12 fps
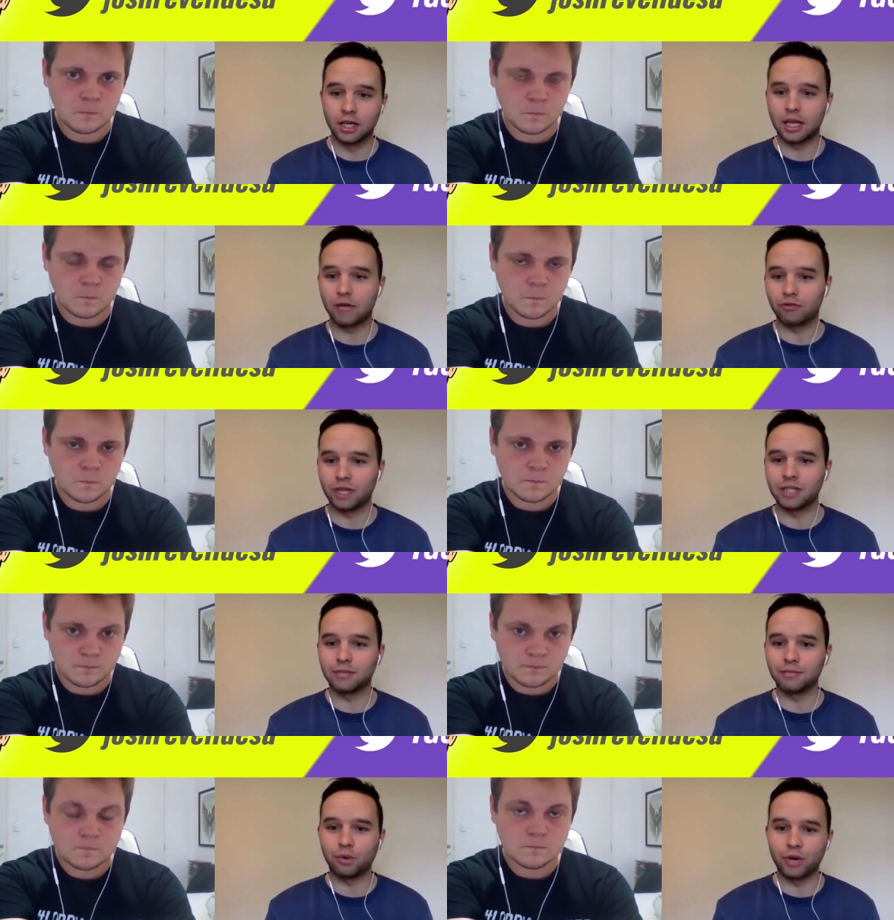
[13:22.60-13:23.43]
Speaker 1: that
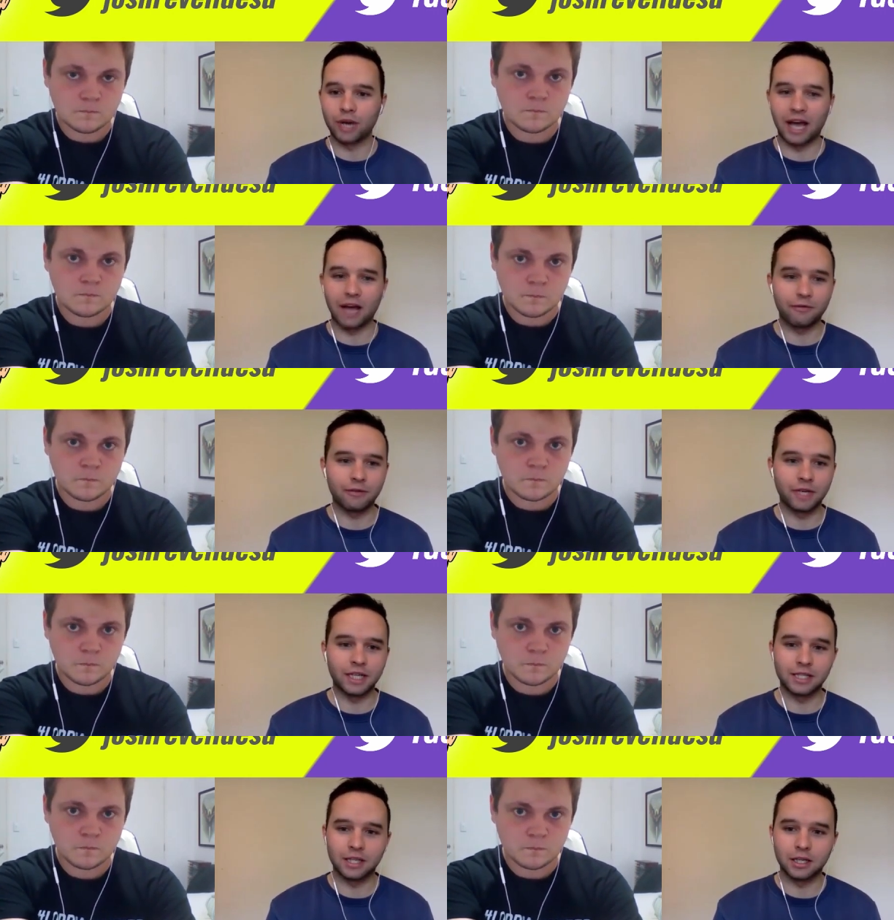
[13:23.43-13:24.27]
Racing Point outfit
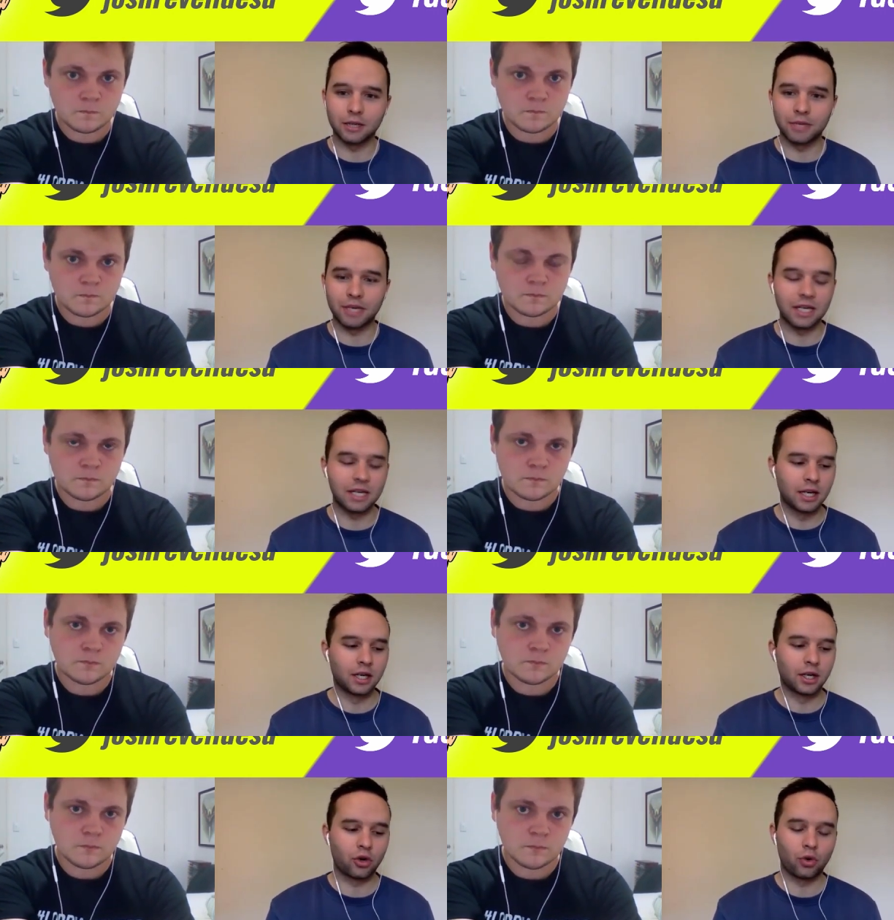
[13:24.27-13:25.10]
is going to be
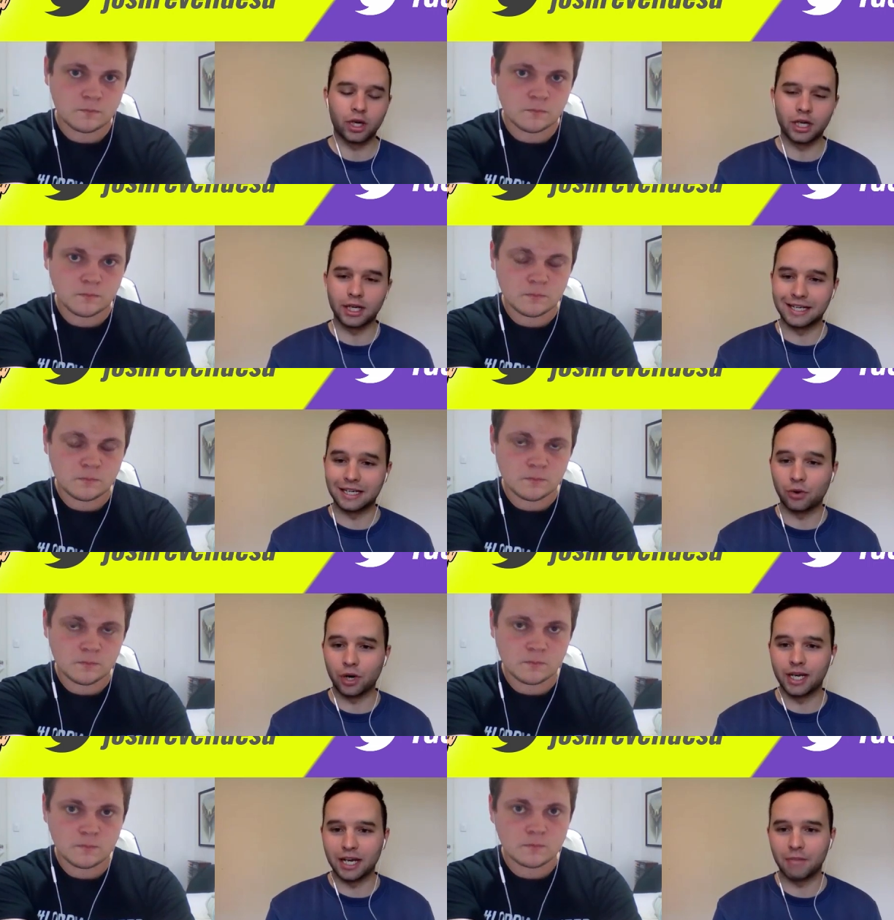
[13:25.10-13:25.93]
Quite a
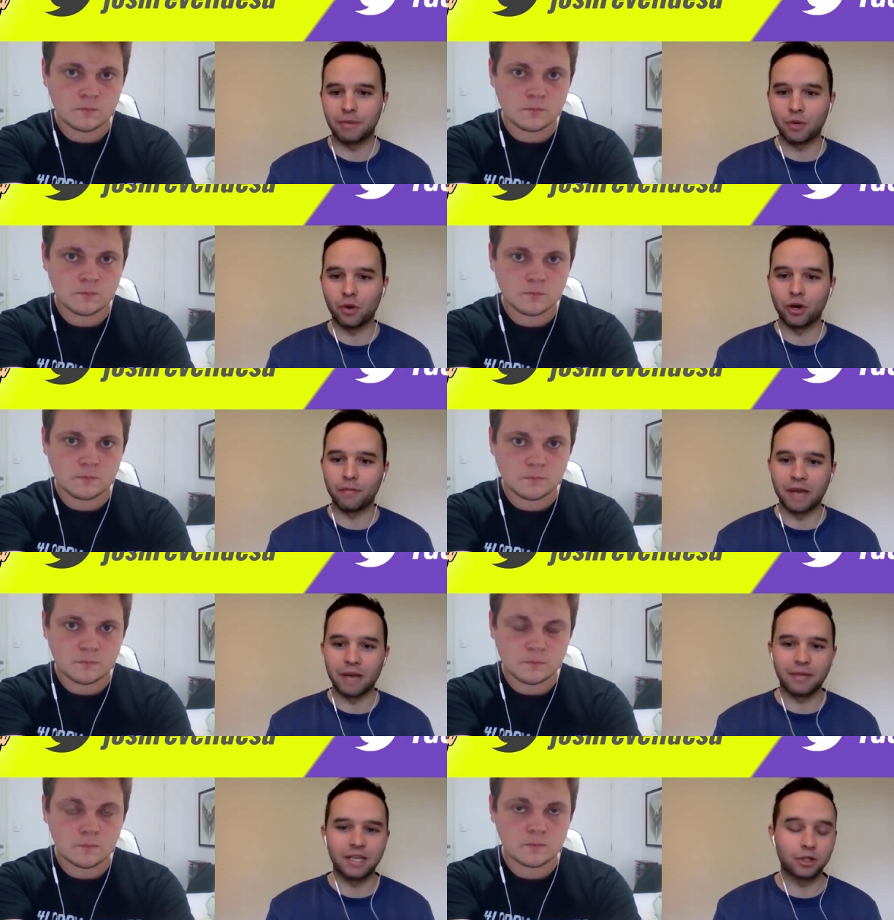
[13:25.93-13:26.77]
quite a nippy one, and
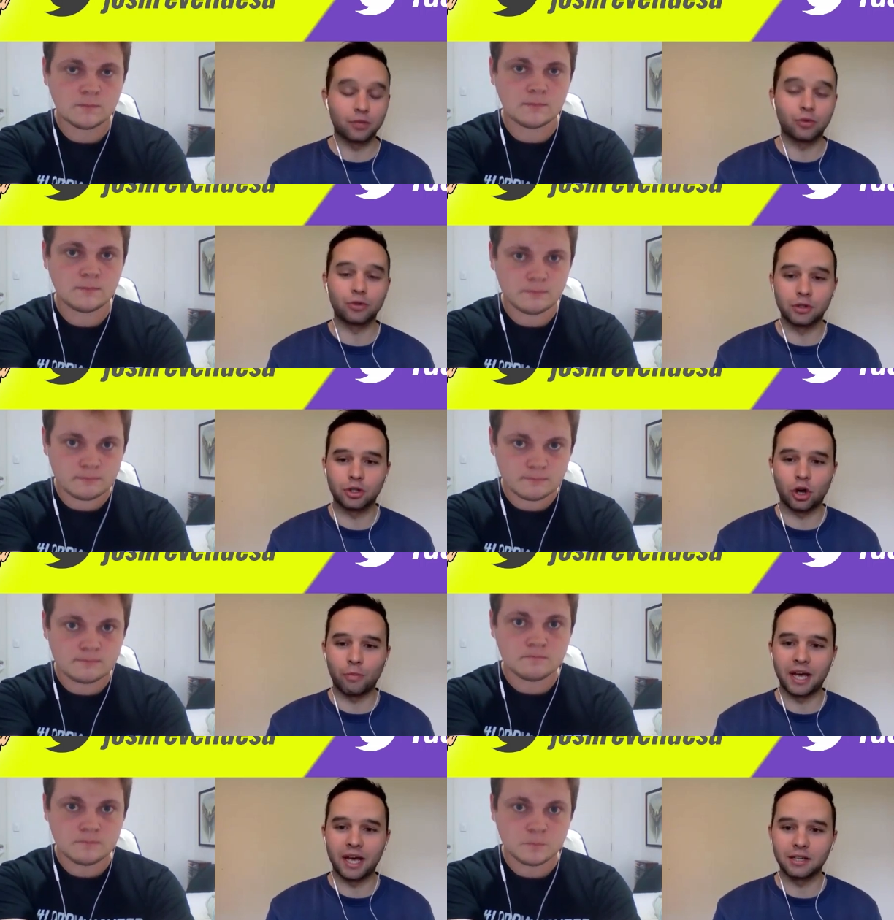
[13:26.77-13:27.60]
maybe towards the
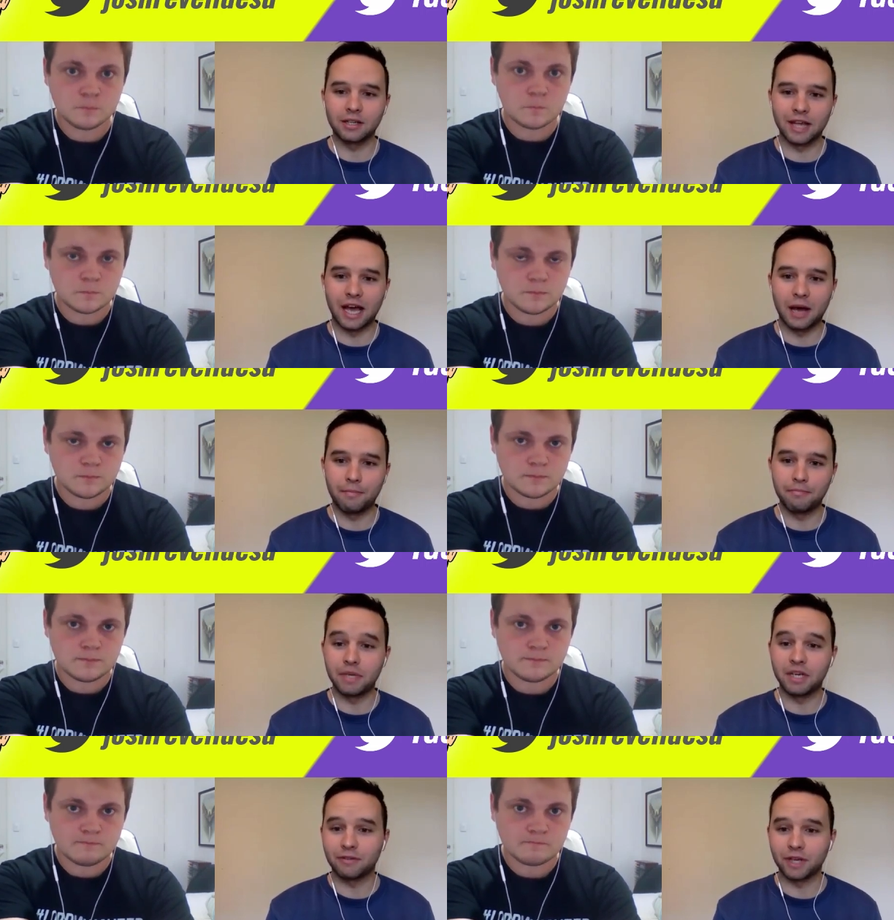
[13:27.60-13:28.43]
top end of that
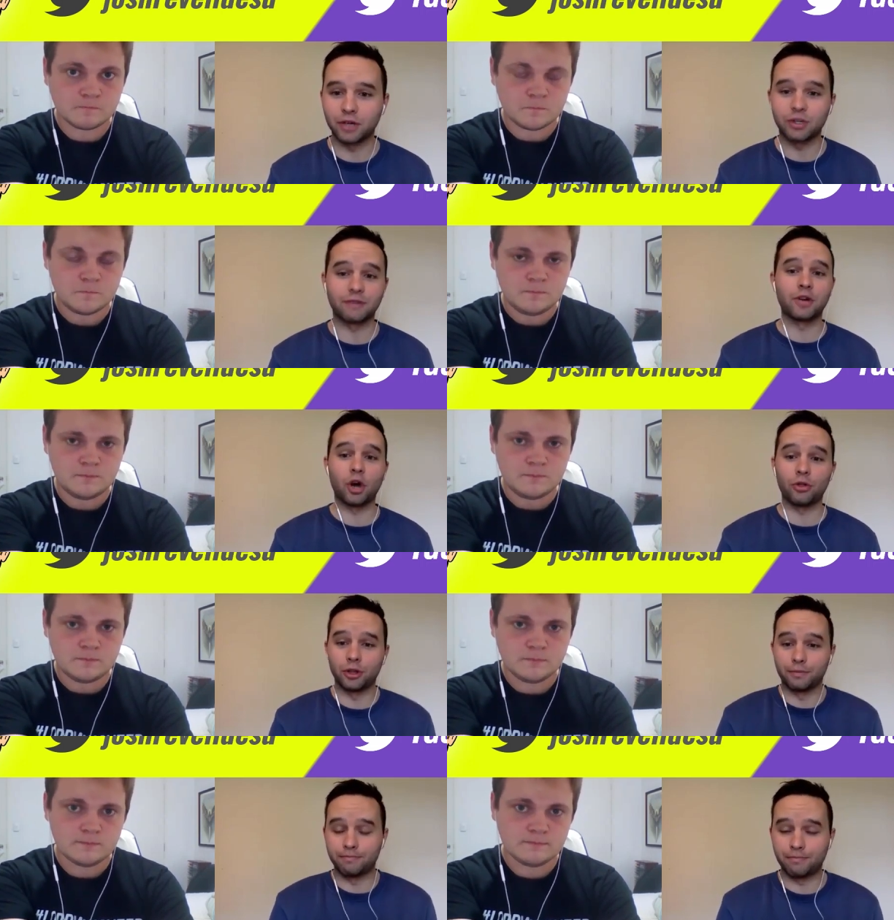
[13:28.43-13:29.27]
midfield, if
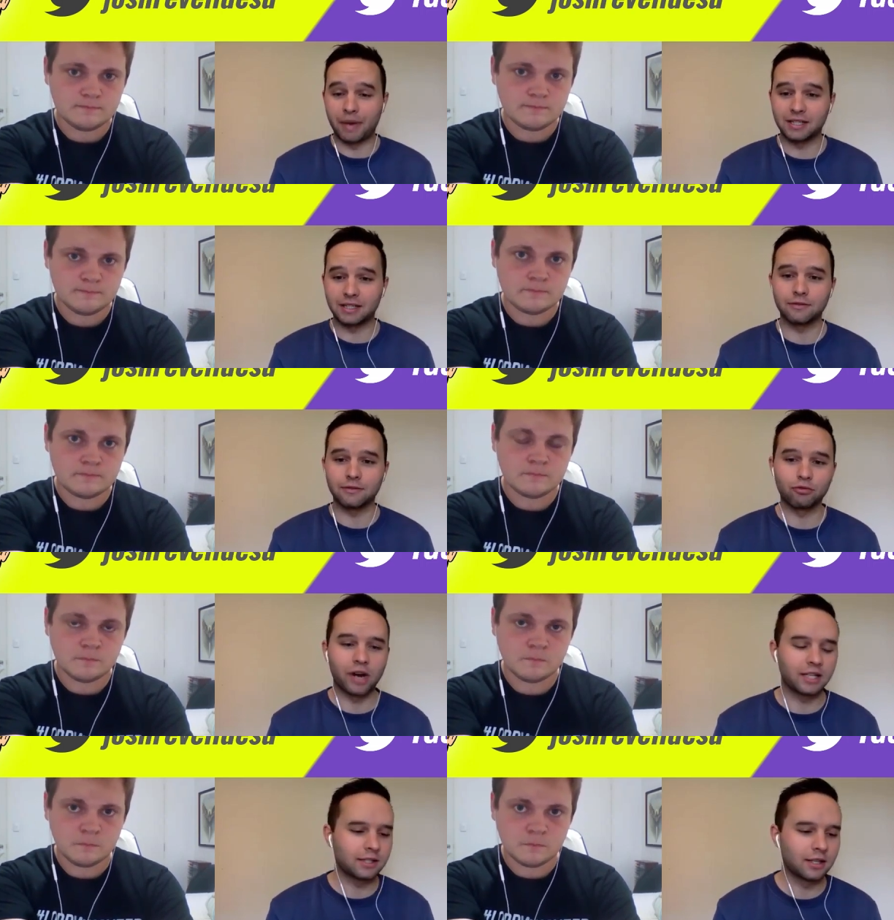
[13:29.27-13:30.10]
not the best of the
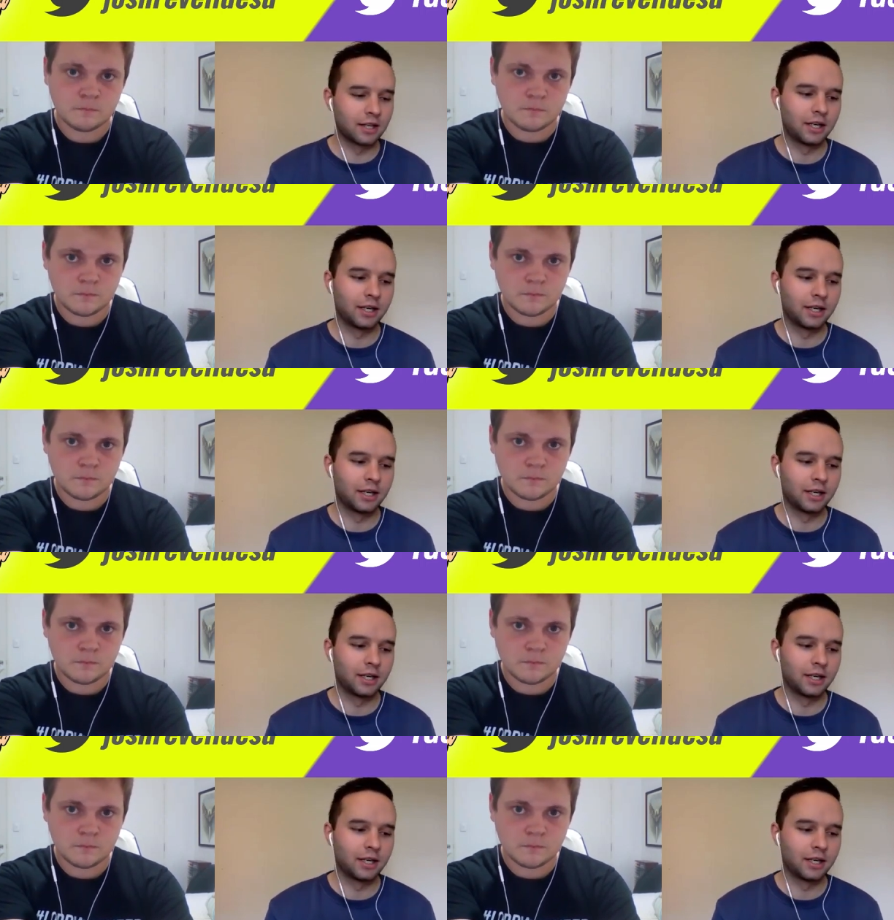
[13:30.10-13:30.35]
rest